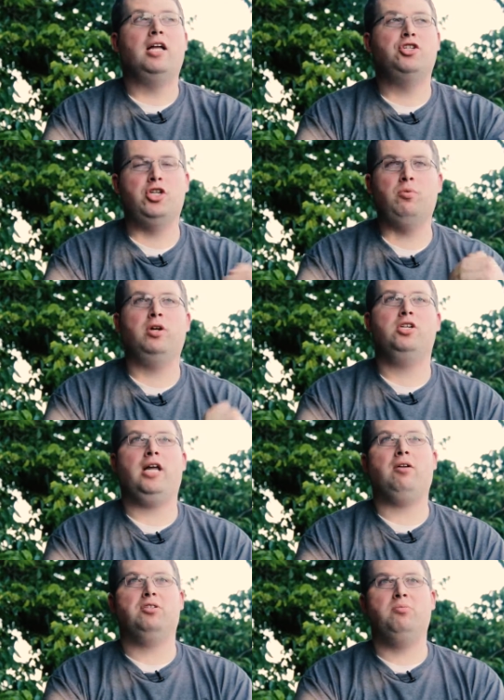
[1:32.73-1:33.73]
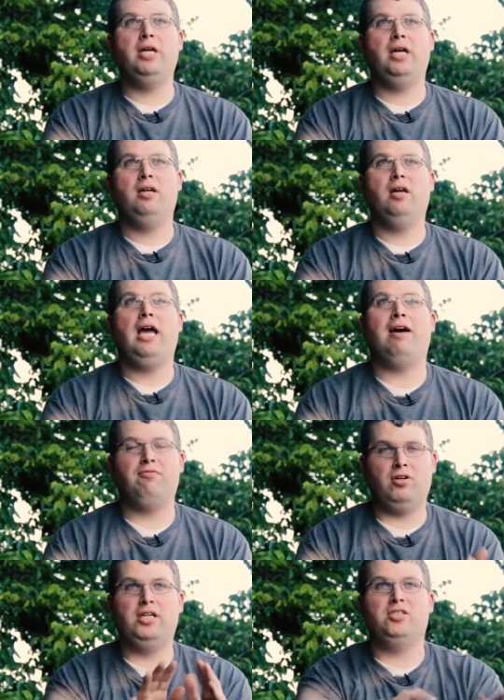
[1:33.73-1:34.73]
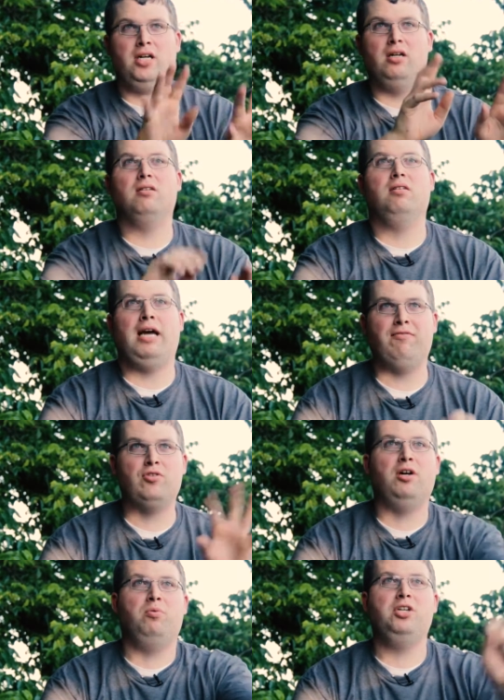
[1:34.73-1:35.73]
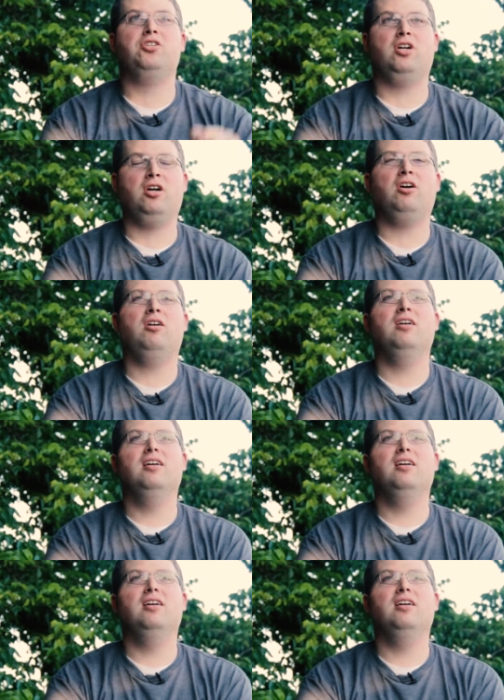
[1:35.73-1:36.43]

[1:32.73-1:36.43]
And she reached out to me after I reached to her.